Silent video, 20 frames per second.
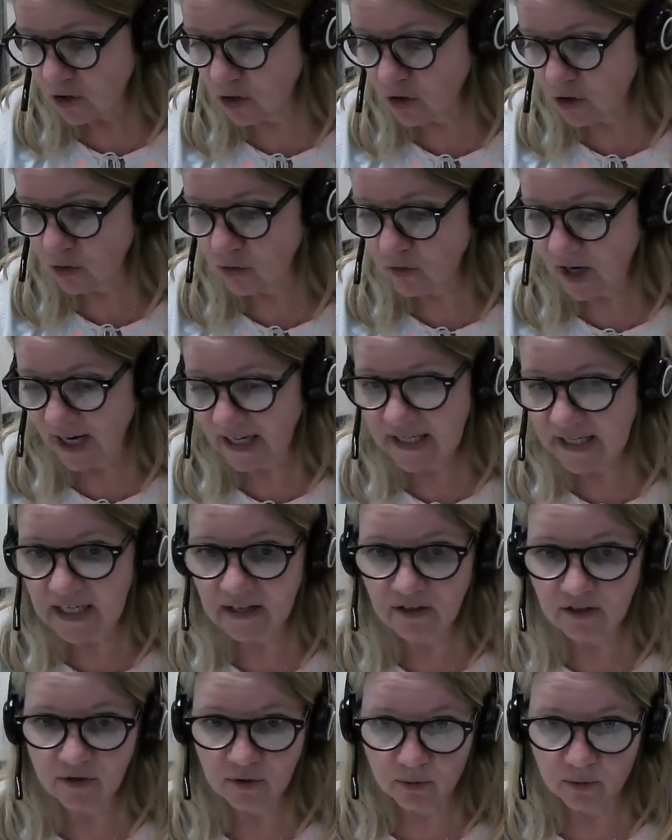
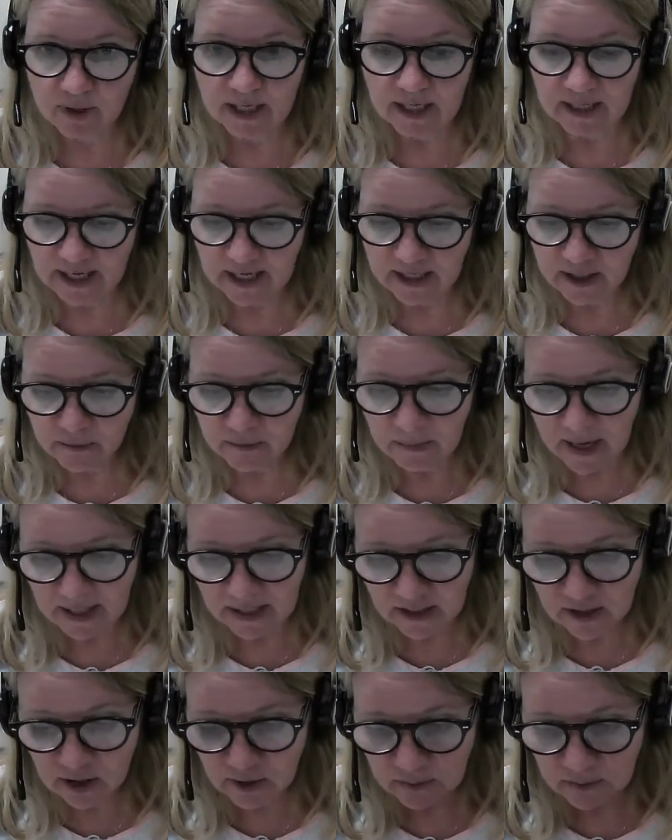293. Cash
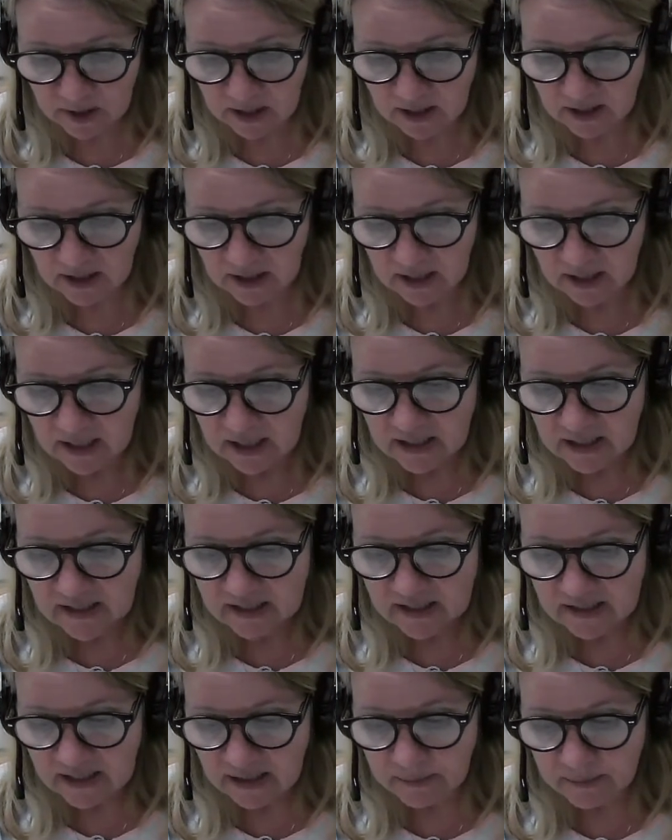management
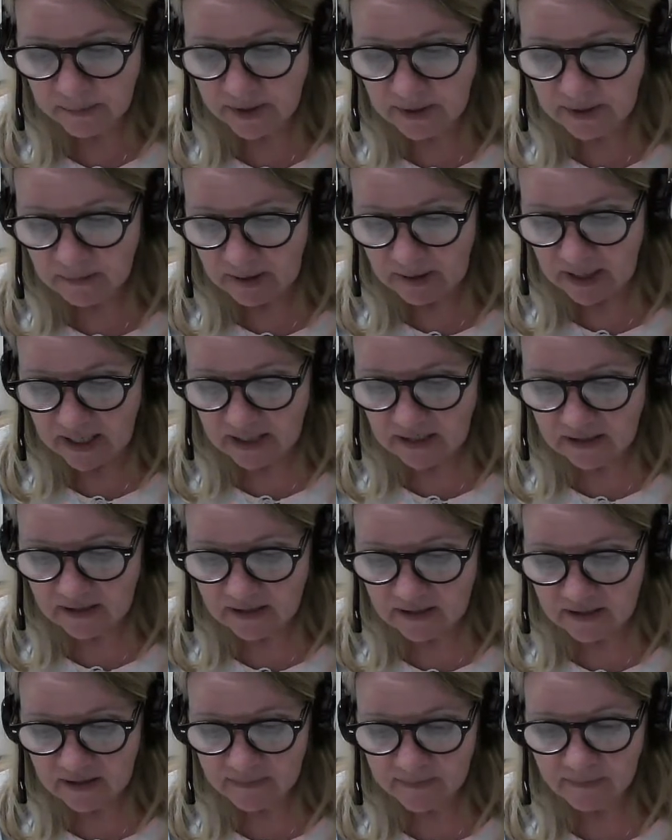simply
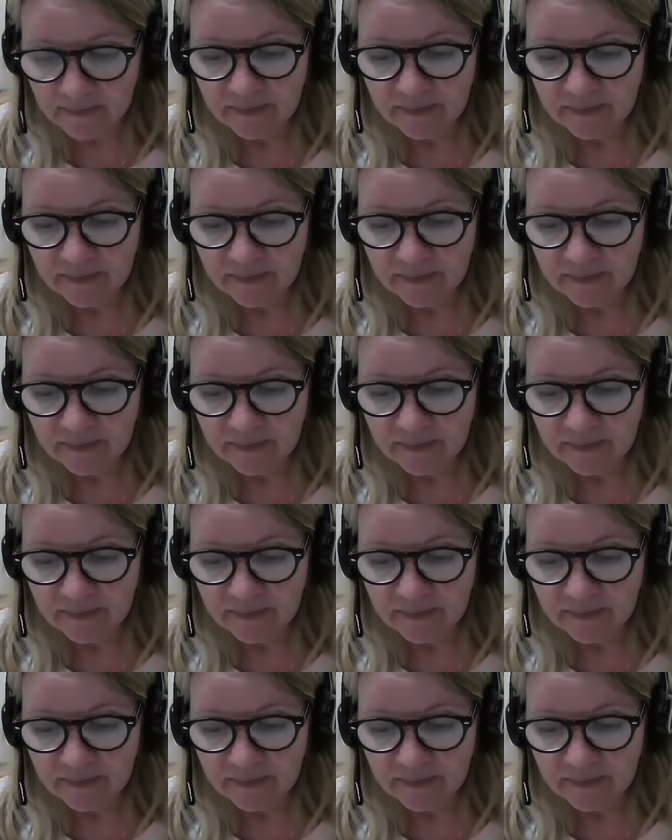means